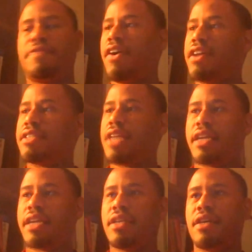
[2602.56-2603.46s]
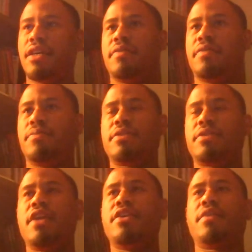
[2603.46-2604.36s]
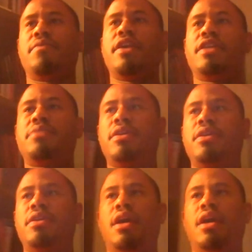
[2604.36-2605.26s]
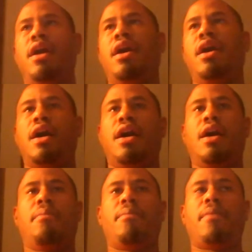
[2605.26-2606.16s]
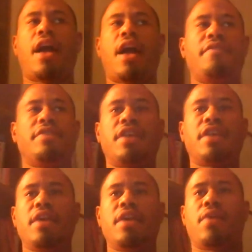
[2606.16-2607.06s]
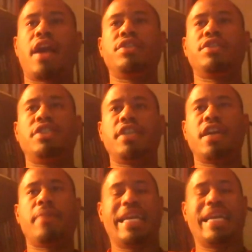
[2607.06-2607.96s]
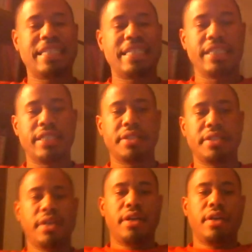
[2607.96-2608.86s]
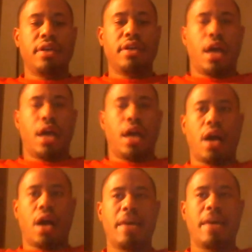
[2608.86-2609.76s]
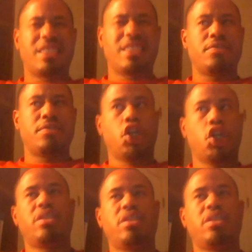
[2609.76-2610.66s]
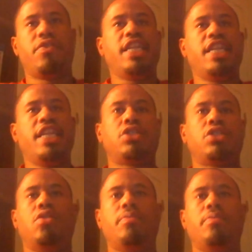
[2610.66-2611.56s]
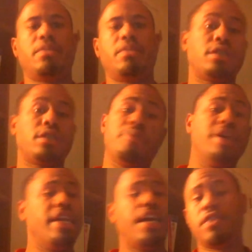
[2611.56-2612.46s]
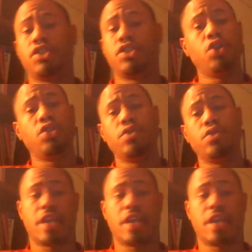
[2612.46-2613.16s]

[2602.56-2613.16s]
far as I can, how you can reach me, I have a site where I actually share my insights. It's going to be redone soon, but it's basically a PDF that shows you the